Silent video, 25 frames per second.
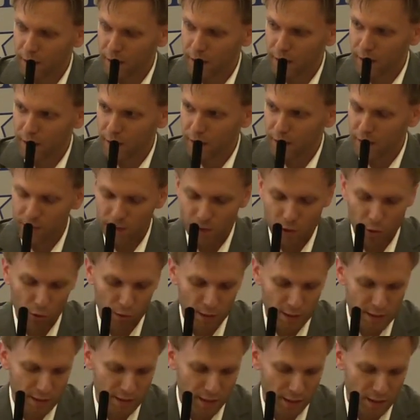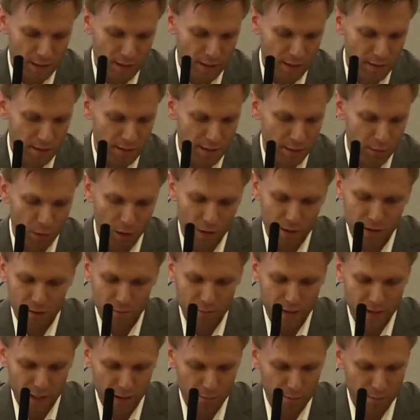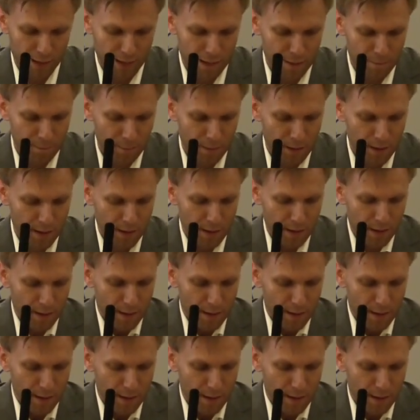in the early 60s. They wanted to make him that.